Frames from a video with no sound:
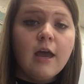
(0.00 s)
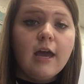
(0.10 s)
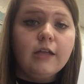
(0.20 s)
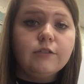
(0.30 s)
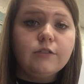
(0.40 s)

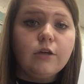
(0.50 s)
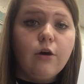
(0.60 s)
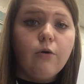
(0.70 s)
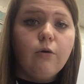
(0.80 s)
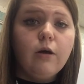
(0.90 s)
and
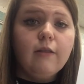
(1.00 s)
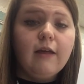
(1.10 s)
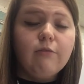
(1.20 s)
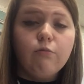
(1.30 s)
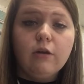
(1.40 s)
so
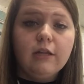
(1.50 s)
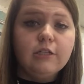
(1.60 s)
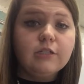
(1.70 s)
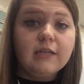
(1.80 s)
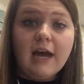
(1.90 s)
they really
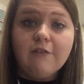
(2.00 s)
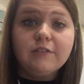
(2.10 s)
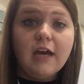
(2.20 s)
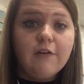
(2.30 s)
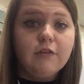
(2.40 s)
just have to
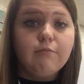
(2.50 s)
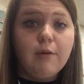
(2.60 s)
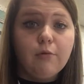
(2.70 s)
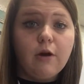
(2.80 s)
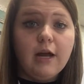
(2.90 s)
have them
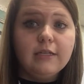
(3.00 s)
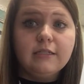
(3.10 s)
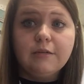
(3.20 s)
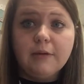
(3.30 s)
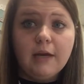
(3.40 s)
memorized
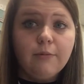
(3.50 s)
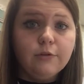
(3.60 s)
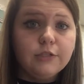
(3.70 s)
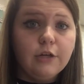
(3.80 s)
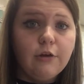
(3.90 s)
to be able
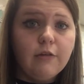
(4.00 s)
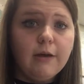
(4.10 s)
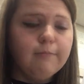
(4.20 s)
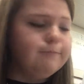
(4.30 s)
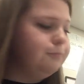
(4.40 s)
to know
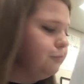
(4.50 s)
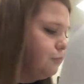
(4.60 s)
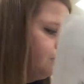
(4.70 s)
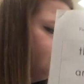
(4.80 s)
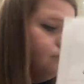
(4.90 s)
them.
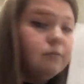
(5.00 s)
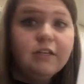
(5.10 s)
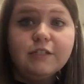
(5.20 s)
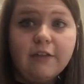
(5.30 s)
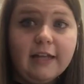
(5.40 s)

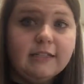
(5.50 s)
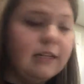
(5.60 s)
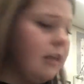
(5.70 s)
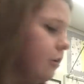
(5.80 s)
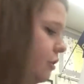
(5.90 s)
So that's in
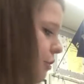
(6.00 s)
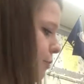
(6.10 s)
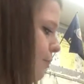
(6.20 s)
there too.